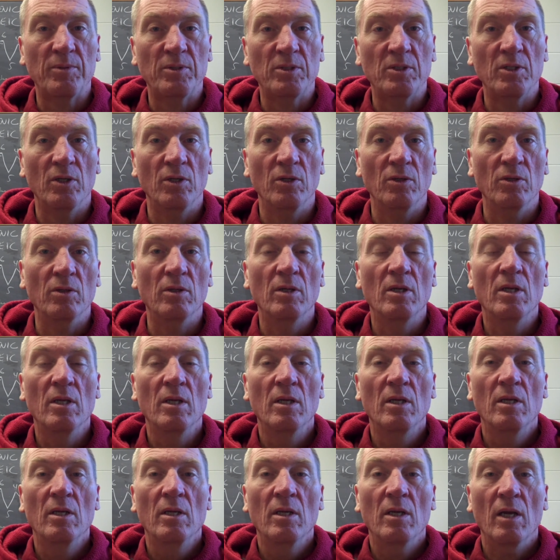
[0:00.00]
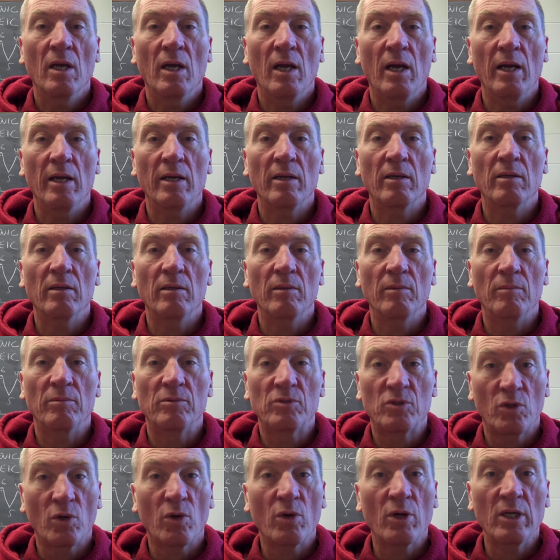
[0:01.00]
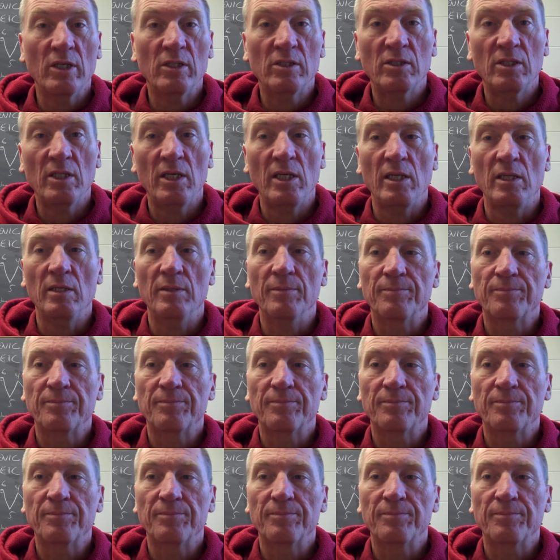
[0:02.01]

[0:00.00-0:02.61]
to storing seed.